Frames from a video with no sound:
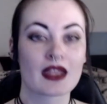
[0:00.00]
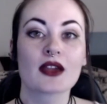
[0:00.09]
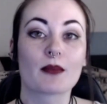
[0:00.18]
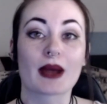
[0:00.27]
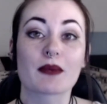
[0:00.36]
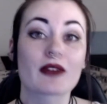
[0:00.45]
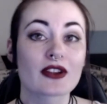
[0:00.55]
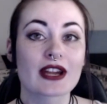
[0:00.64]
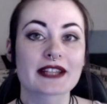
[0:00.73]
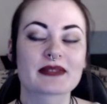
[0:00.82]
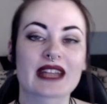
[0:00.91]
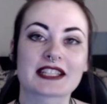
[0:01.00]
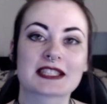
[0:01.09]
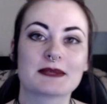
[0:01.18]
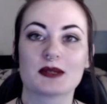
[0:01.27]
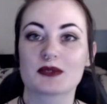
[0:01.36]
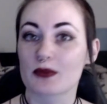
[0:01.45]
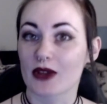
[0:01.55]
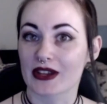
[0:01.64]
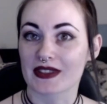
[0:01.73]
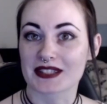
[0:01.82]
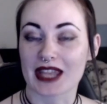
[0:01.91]
My brother has been asking me to play
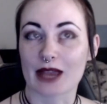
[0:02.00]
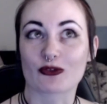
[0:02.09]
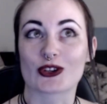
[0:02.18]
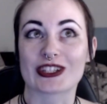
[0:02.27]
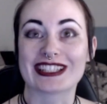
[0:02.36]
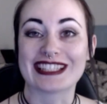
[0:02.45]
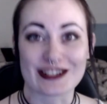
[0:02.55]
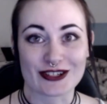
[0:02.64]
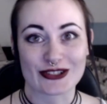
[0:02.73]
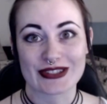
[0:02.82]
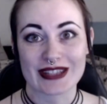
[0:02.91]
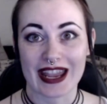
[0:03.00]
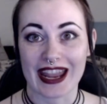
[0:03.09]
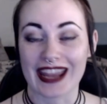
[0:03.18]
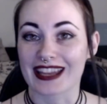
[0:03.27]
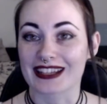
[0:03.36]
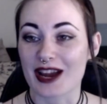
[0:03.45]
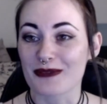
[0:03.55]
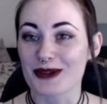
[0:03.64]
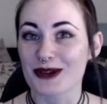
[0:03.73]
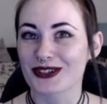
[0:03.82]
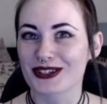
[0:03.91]
this game for years, and I'm not
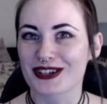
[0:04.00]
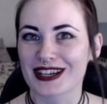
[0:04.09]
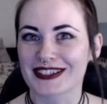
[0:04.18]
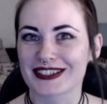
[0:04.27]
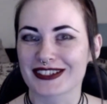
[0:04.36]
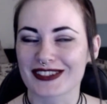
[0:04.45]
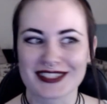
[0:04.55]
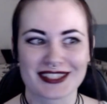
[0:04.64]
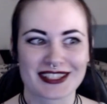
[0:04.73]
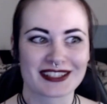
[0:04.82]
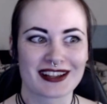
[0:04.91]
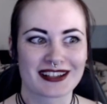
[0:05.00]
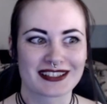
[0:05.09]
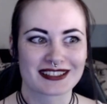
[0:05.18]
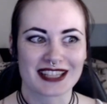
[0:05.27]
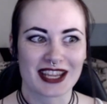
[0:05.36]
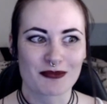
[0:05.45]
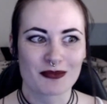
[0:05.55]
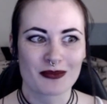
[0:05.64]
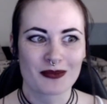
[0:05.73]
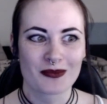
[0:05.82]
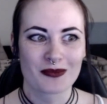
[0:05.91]
really good at listening to him,
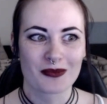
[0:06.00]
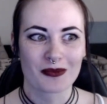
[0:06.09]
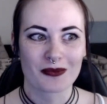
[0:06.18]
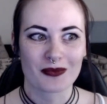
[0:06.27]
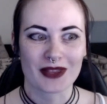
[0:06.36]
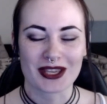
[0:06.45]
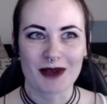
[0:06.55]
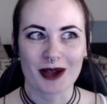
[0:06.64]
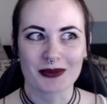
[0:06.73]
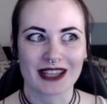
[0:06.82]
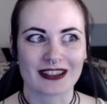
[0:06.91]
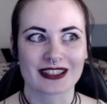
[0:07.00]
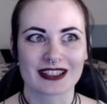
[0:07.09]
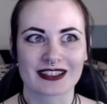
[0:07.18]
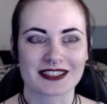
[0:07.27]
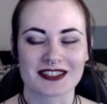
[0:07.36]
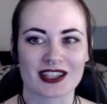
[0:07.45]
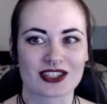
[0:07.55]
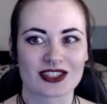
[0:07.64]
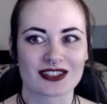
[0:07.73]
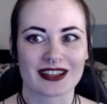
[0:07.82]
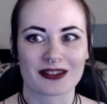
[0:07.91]
like he bought me Alien Isolation
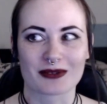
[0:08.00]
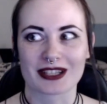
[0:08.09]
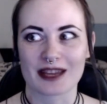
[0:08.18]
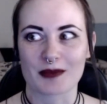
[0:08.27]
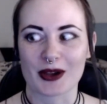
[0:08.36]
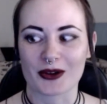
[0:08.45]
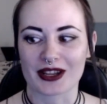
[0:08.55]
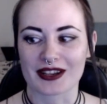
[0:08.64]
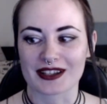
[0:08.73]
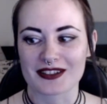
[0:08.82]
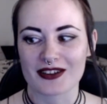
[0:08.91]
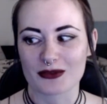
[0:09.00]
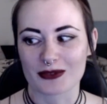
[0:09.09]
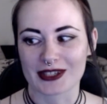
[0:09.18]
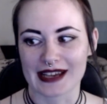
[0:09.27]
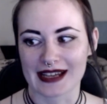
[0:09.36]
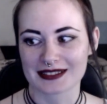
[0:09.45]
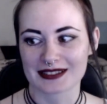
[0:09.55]
like when it came out and I still haven't played that.